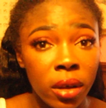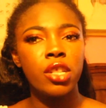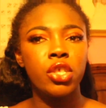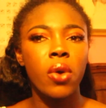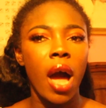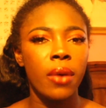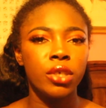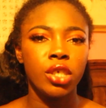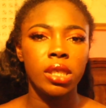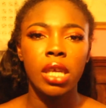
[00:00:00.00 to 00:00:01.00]
And so I
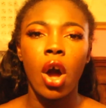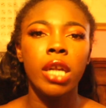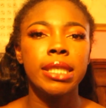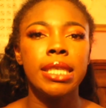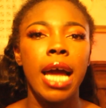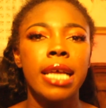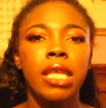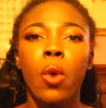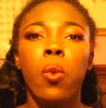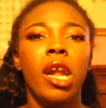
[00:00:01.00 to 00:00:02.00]
was just like, honestly guys,
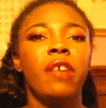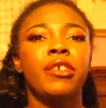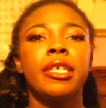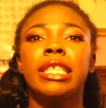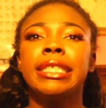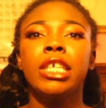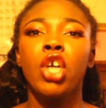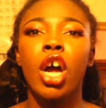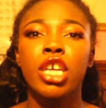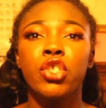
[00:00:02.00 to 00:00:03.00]
like whatever, it's like
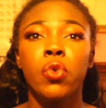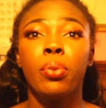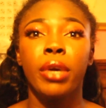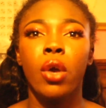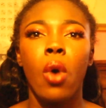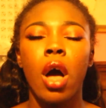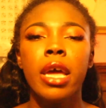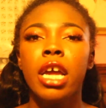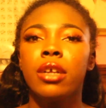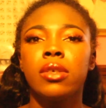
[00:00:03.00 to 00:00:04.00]
talking to a brick wall.
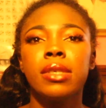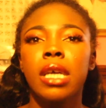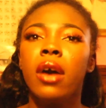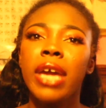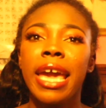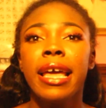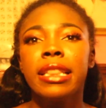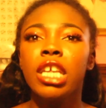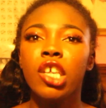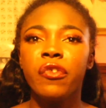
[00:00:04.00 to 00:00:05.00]
And so I was like, okay,
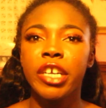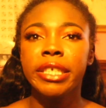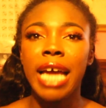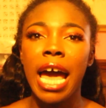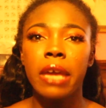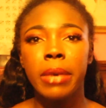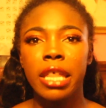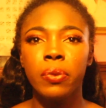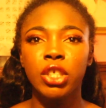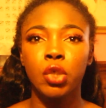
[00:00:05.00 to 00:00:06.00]
thank you for your time.
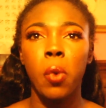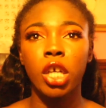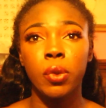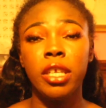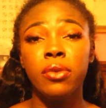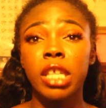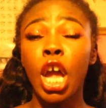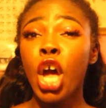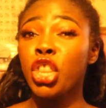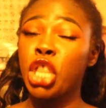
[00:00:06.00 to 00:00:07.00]
And then we just walked away and he was
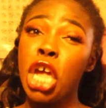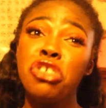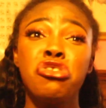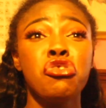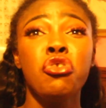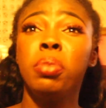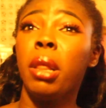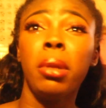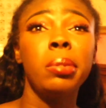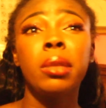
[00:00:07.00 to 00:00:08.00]
like, thank you,
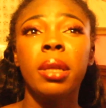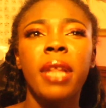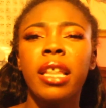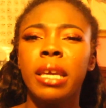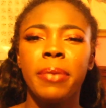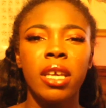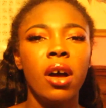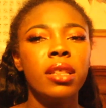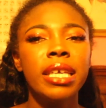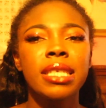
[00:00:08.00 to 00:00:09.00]
blah blah blah blah blah, like being
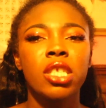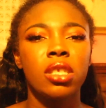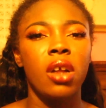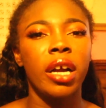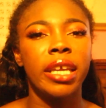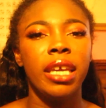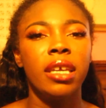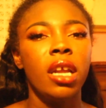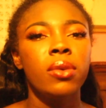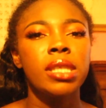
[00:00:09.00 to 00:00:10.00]
all like snarky.
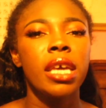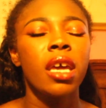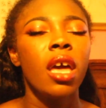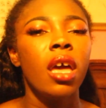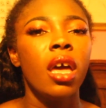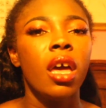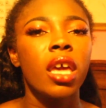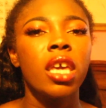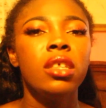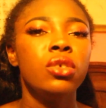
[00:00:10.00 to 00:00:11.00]
And I was like,
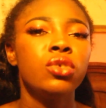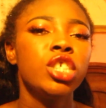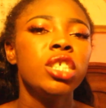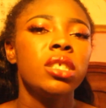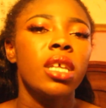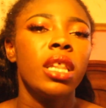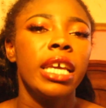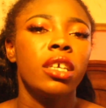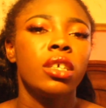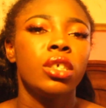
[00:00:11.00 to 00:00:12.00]
can you just
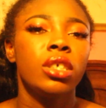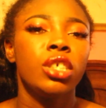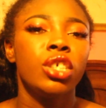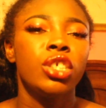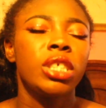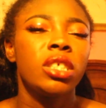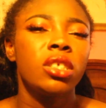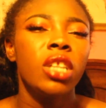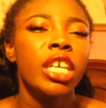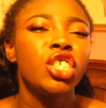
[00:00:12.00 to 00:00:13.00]
like
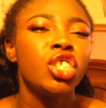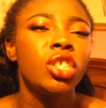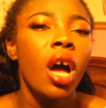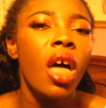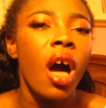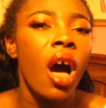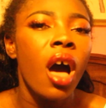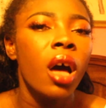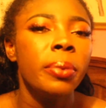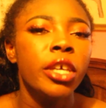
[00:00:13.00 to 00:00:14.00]
shut
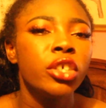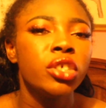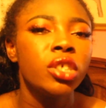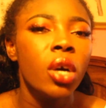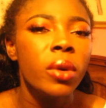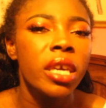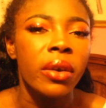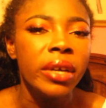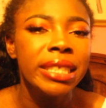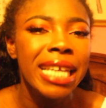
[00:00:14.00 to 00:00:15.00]
up, like you're so
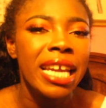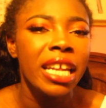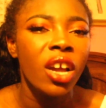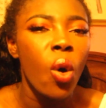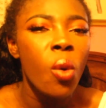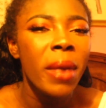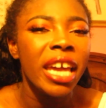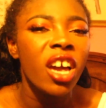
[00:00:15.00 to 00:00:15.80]
irritating. Oh my